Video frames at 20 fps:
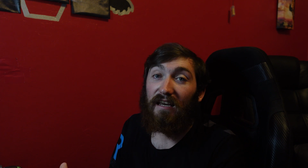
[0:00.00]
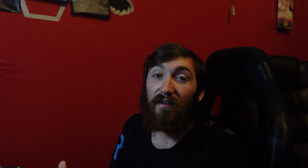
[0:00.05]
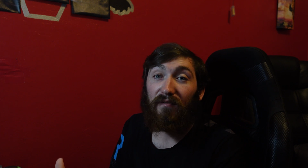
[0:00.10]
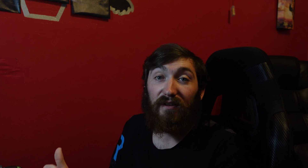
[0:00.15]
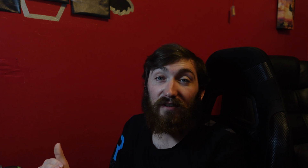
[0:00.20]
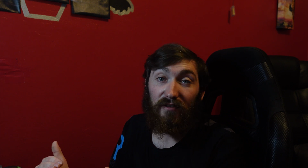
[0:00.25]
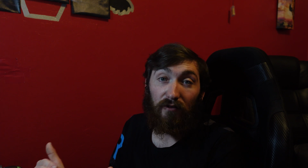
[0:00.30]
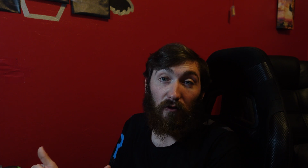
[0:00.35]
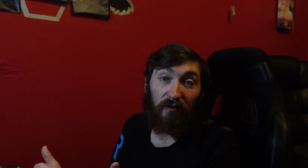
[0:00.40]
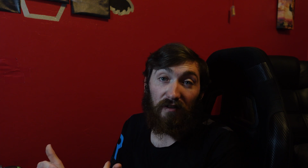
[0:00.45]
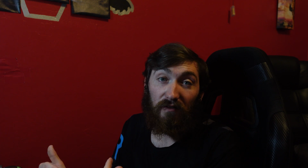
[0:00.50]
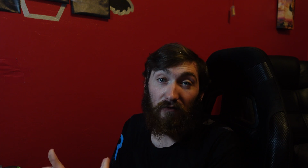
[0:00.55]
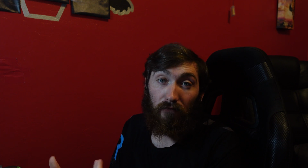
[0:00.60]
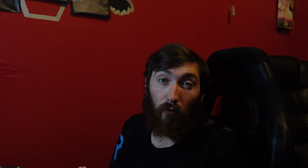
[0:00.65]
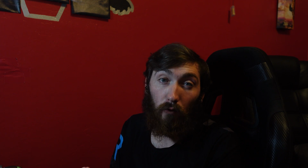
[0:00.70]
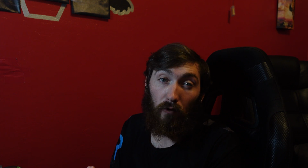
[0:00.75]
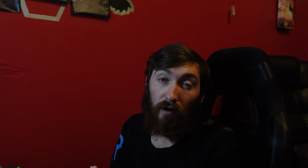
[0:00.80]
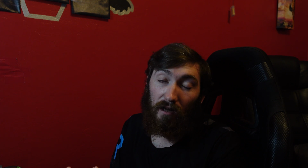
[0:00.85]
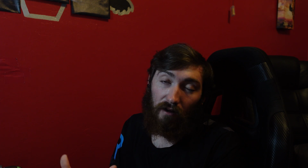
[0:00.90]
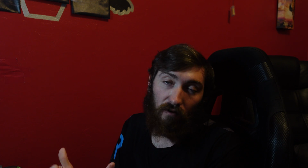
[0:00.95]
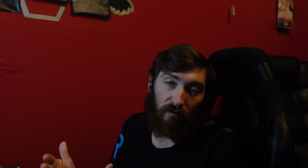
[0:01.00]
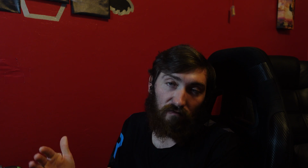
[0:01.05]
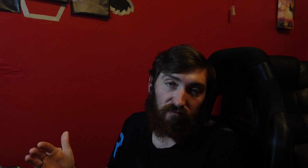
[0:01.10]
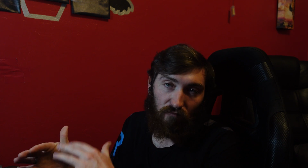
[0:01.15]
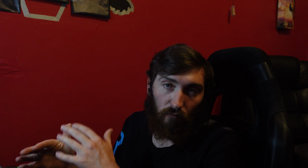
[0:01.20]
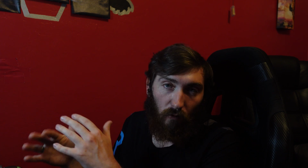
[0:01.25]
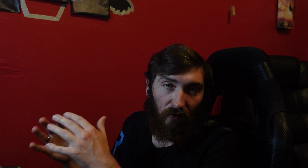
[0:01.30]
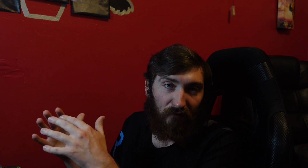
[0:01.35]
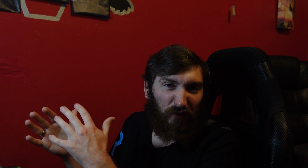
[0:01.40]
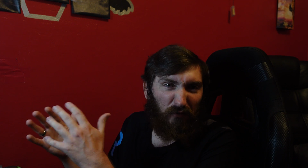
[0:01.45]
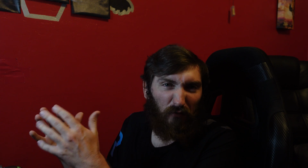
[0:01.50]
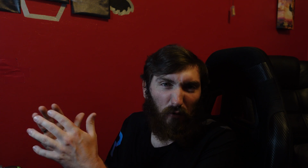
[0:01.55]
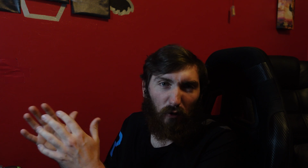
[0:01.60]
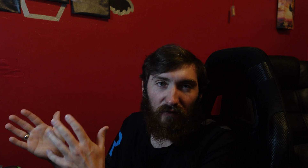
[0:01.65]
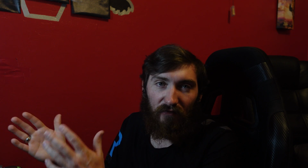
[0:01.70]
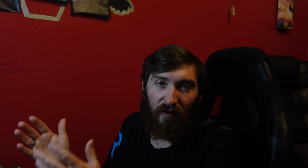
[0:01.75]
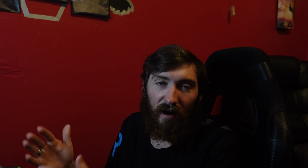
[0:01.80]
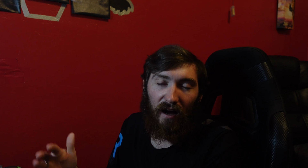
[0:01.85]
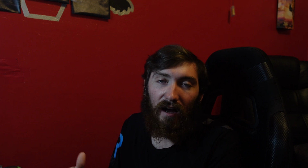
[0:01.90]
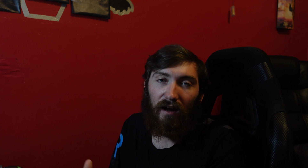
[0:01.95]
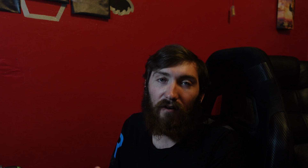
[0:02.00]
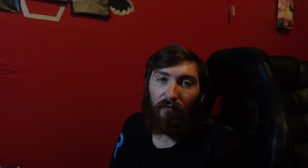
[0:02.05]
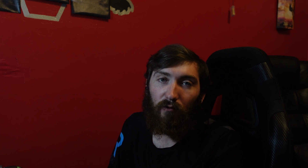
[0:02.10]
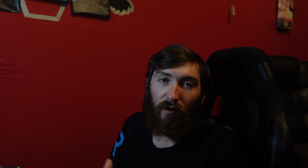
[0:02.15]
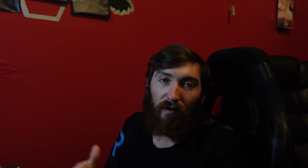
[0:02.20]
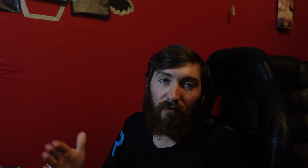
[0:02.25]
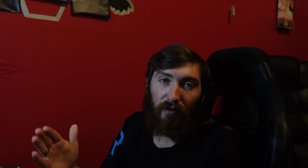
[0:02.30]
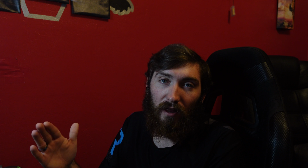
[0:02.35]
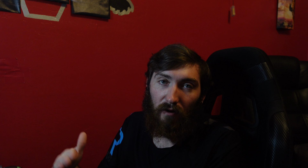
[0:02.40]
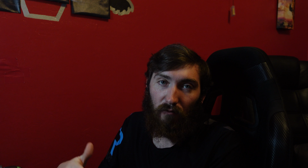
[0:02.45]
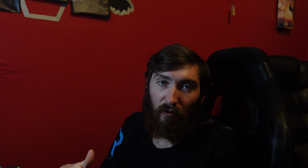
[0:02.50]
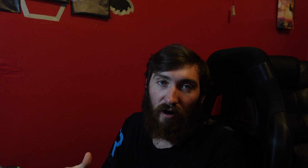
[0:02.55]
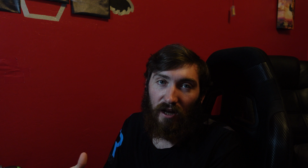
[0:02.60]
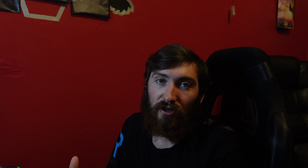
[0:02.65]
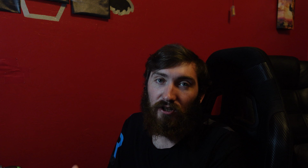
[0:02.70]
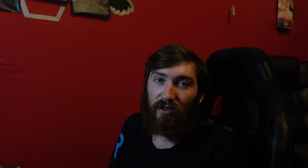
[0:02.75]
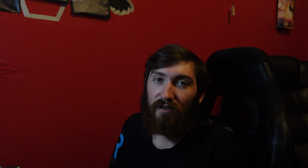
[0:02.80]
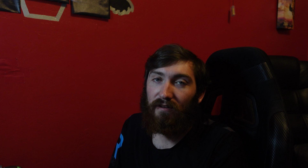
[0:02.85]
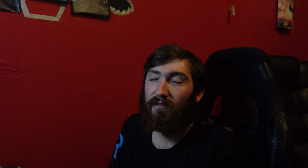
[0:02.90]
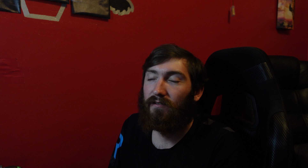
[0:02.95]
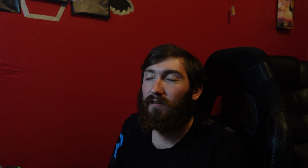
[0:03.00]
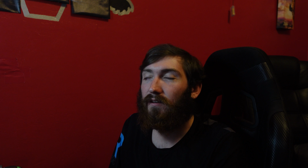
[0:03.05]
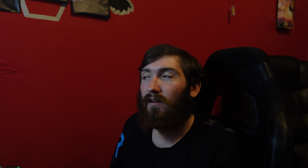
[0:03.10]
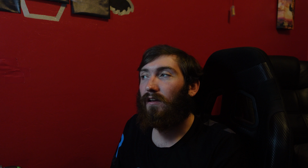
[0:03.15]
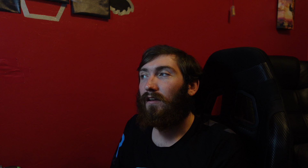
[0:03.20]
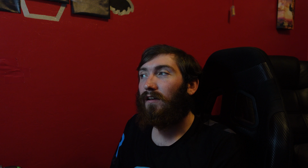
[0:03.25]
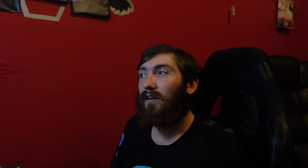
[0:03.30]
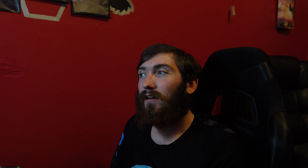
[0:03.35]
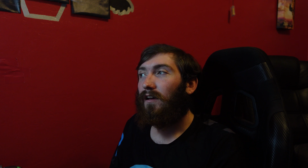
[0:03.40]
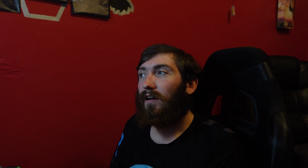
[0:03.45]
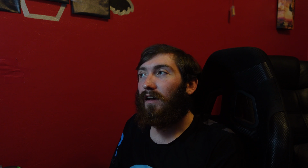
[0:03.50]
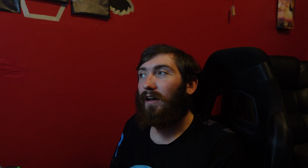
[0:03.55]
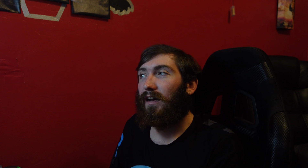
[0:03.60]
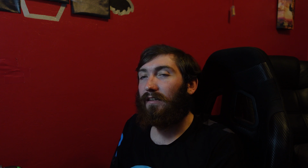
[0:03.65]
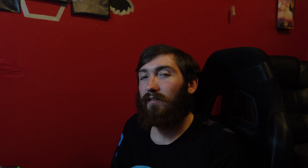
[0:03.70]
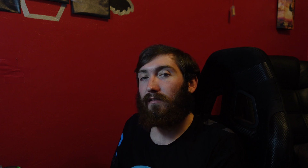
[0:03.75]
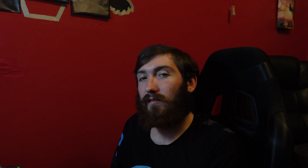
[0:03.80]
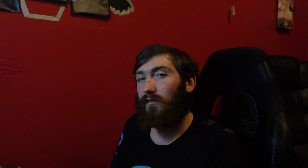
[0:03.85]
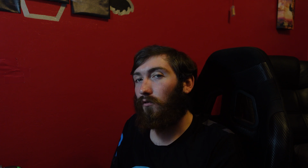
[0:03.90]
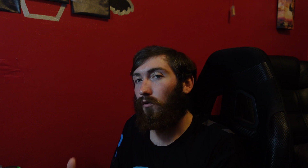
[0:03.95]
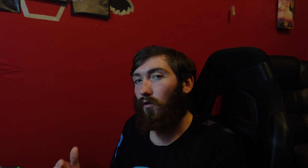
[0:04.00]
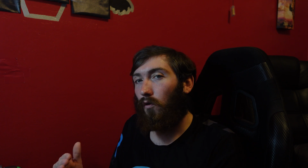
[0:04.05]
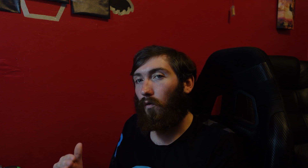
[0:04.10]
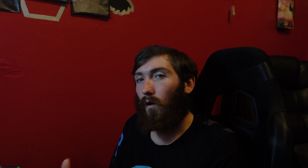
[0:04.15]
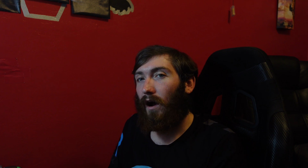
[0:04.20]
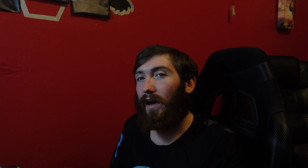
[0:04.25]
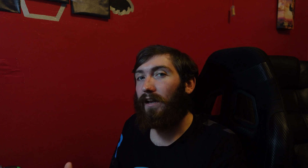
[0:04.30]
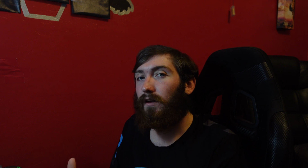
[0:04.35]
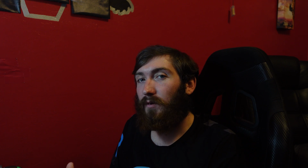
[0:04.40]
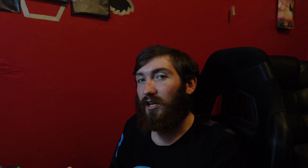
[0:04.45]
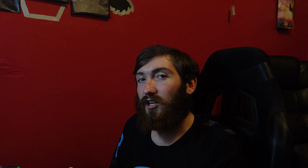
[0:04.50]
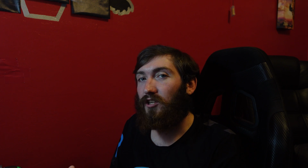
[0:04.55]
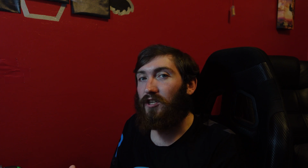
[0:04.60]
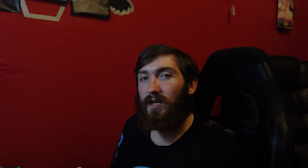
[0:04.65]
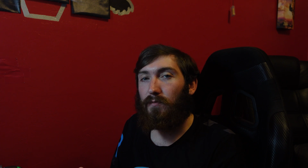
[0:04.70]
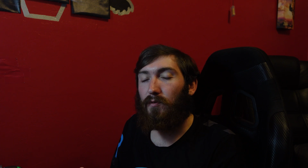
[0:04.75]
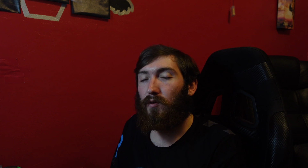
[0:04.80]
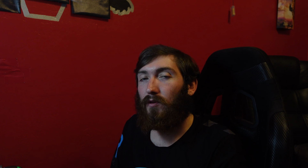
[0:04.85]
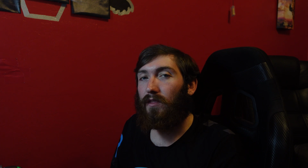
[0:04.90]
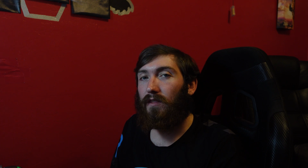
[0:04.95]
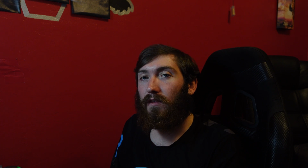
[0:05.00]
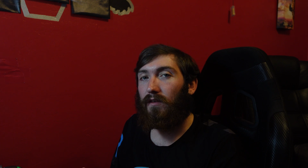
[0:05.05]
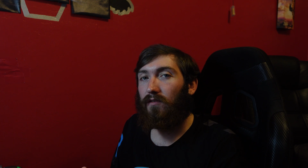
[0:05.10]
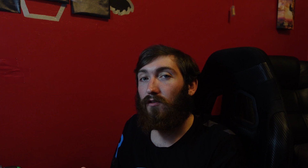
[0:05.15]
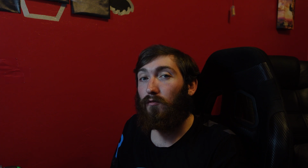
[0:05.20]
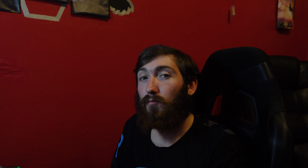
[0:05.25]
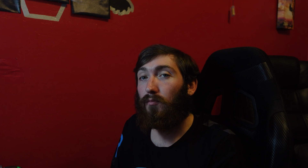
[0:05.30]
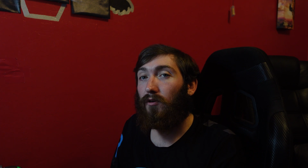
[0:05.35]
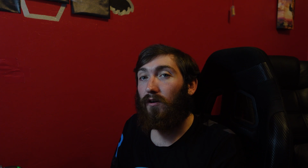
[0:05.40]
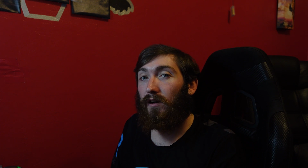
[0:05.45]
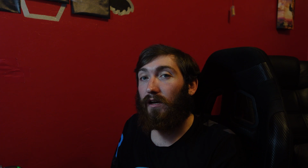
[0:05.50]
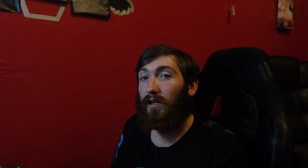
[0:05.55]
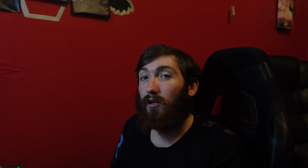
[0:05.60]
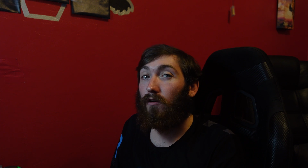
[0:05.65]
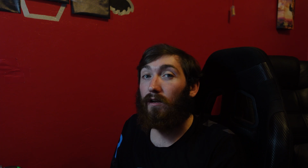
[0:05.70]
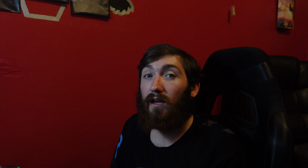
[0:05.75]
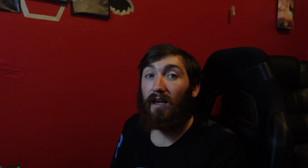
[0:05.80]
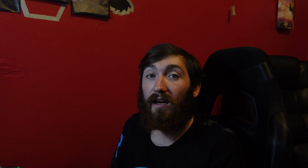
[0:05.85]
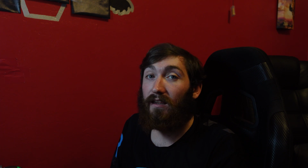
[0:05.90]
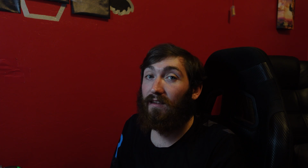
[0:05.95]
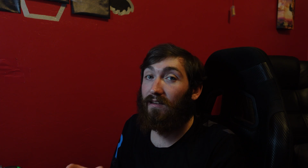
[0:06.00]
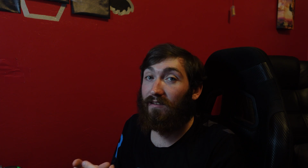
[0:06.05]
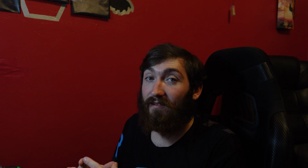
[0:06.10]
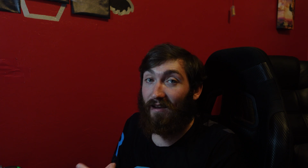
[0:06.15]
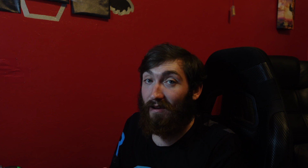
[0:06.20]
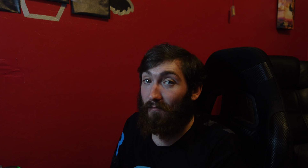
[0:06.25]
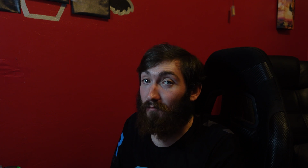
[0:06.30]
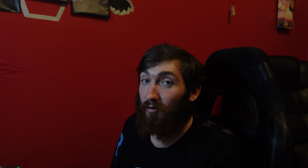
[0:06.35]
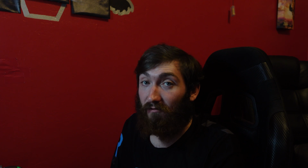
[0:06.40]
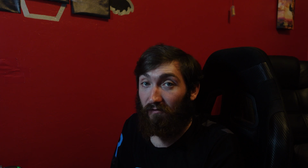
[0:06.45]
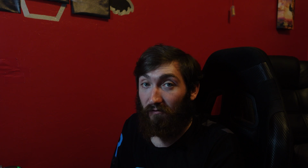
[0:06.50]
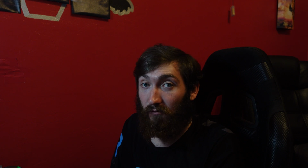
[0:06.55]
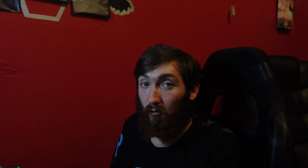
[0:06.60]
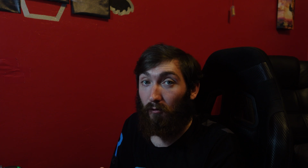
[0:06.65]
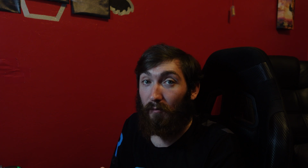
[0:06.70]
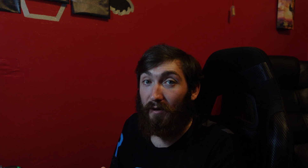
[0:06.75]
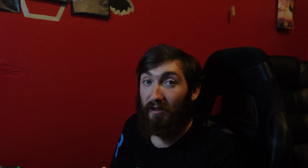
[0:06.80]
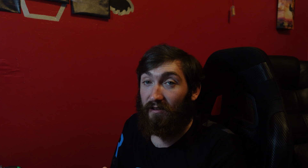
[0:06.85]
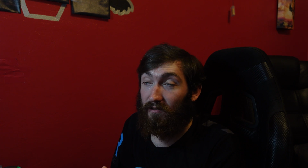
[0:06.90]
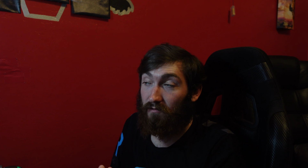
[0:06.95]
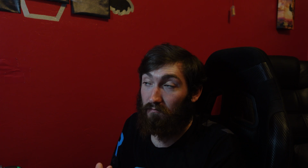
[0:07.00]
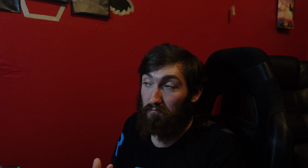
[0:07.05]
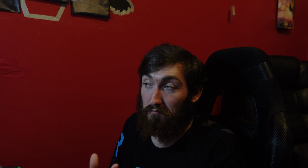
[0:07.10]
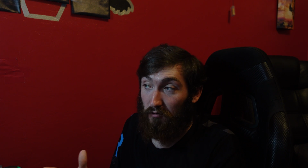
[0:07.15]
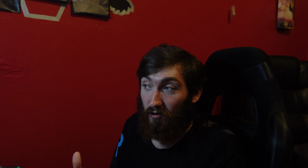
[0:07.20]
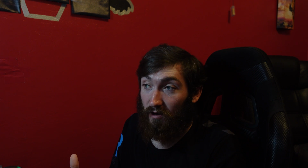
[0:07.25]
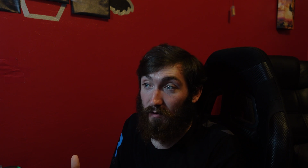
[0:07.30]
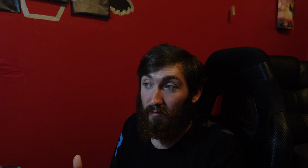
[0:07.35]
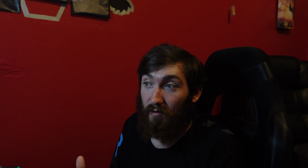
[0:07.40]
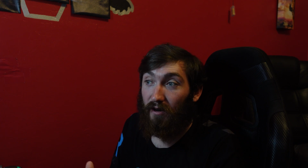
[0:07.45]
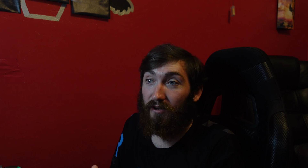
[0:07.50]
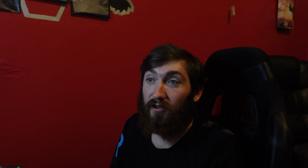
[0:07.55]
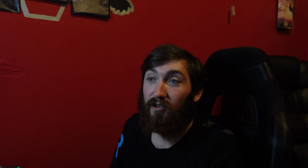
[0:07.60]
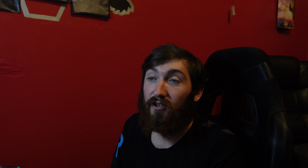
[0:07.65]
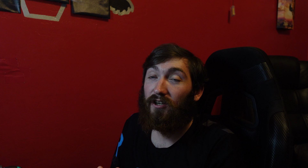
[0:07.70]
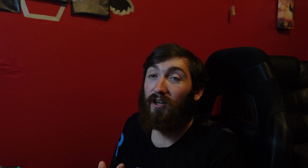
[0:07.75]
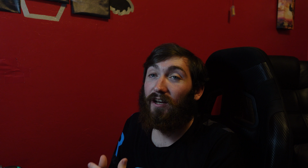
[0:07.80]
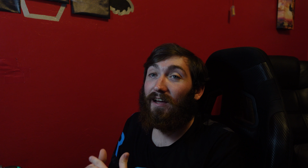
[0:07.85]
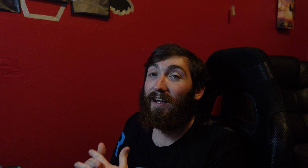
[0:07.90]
If it starts at 40 or roughly 45, wherever that range is, it's still quite a bit cheaper than the Supra, and you're getting the same performance pretty much,